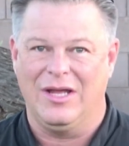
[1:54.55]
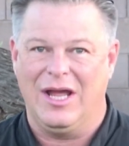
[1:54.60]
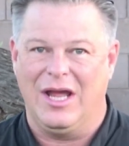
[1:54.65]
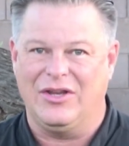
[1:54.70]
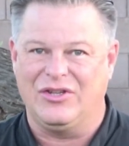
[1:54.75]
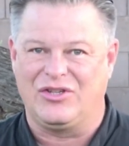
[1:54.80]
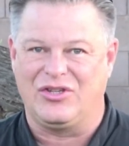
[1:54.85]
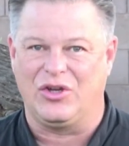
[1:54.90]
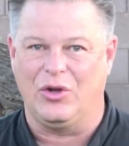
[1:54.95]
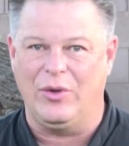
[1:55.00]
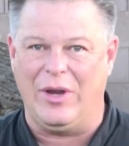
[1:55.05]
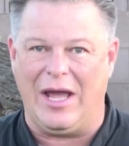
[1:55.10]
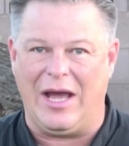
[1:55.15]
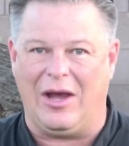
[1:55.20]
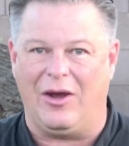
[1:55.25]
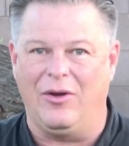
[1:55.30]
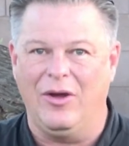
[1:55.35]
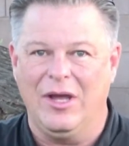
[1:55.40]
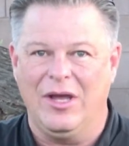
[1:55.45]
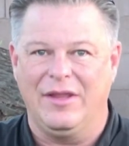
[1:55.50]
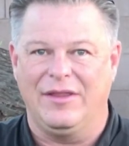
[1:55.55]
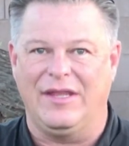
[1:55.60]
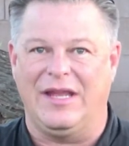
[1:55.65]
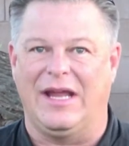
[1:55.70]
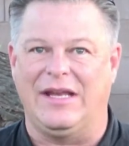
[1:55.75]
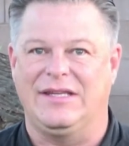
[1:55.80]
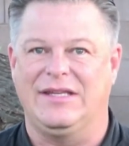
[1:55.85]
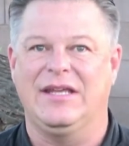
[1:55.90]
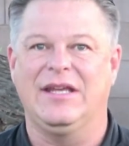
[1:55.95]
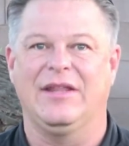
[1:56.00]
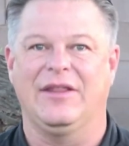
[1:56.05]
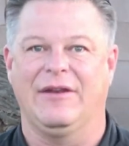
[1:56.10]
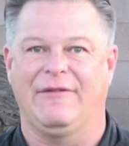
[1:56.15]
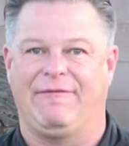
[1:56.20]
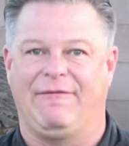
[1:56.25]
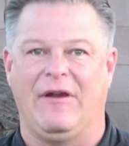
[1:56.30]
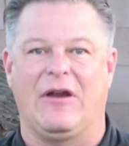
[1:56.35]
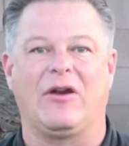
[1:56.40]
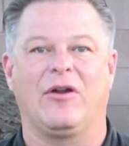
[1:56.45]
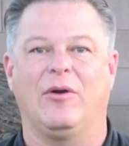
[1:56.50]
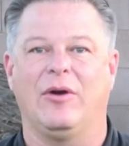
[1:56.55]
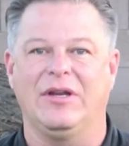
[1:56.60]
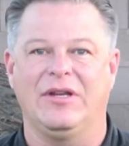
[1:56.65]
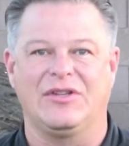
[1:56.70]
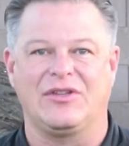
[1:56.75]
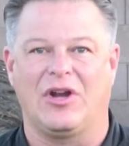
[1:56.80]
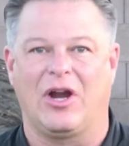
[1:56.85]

And so now the idea that Pharaoh and his